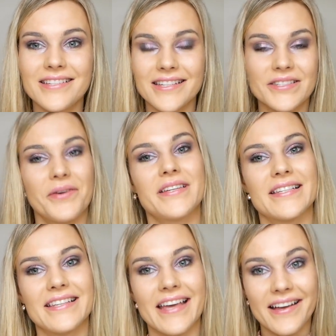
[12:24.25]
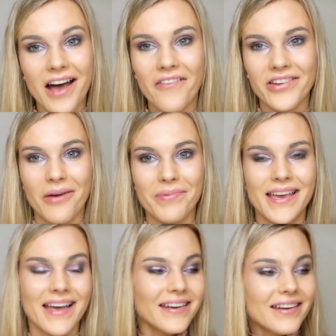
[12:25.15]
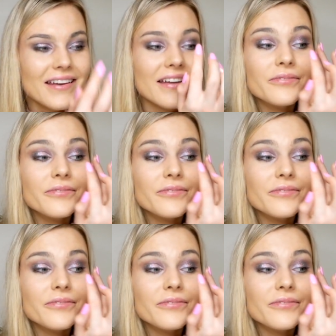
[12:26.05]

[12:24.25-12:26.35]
just so it doesn't get covered up again.